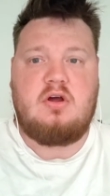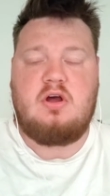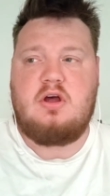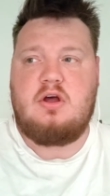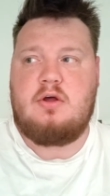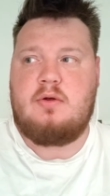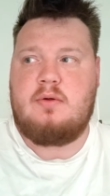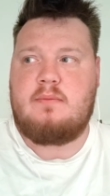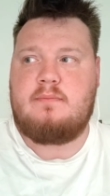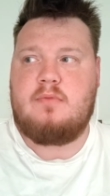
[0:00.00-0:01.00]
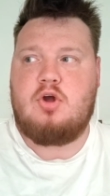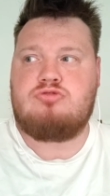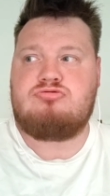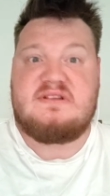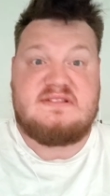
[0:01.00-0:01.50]
um,
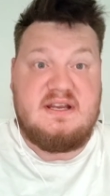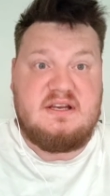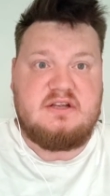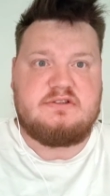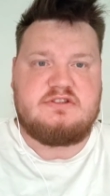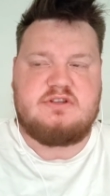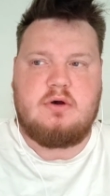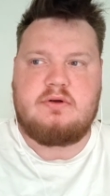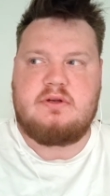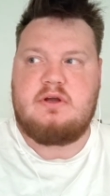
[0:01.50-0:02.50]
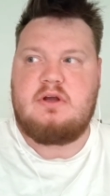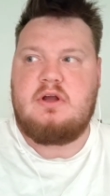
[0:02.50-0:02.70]
resilient side,